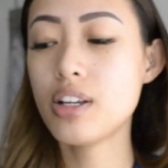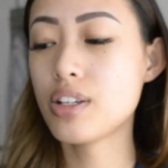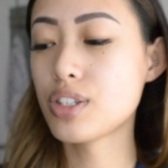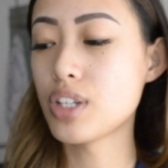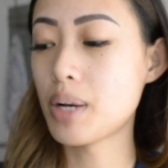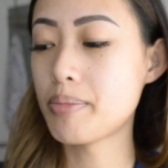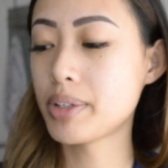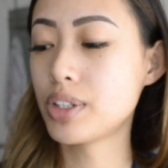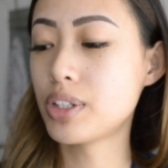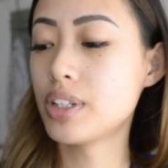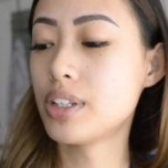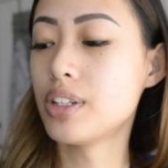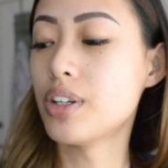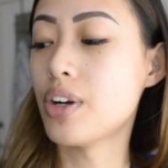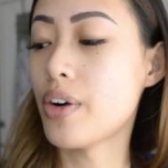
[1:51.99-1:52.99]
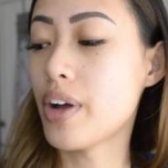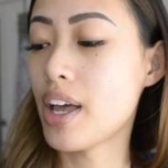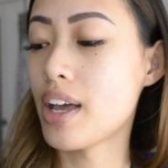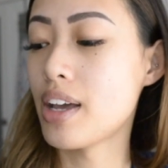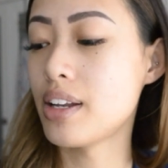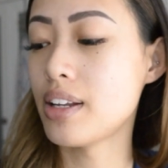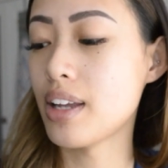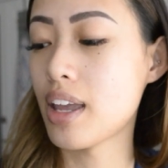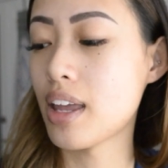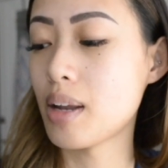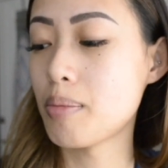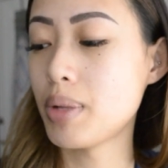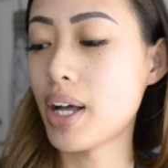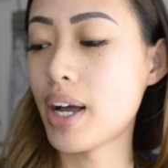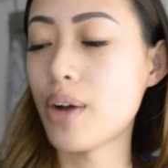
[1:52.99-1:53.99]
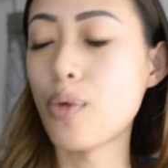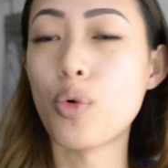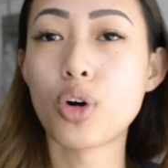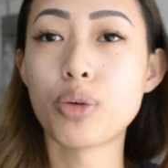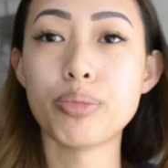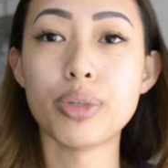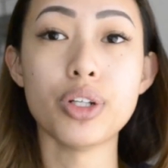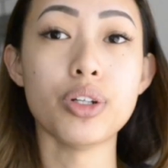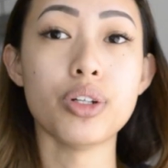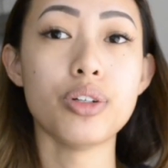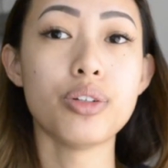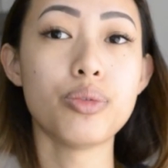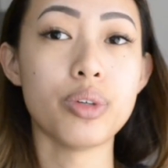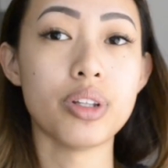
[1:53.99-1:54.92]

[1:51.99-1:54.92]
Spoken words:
So I'm going to go ahead and apply Warm Nude